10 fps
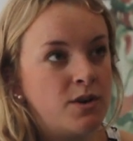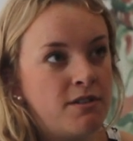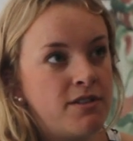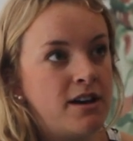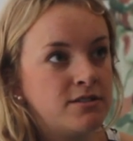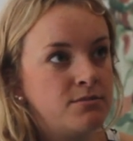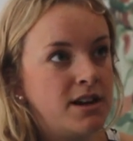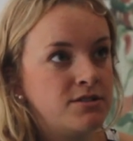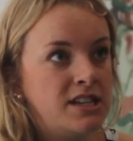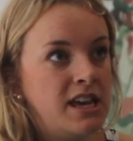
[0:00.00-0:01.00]

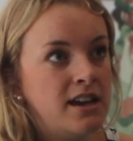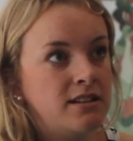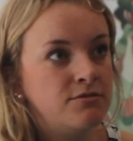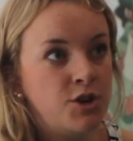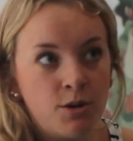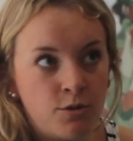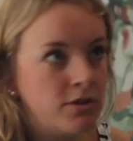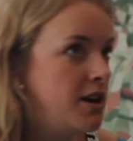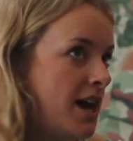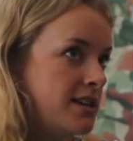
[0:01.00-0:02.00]
£12,000 a year, no
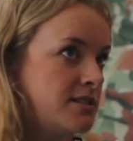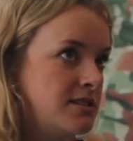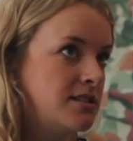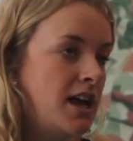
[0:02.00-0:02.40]
more, no less.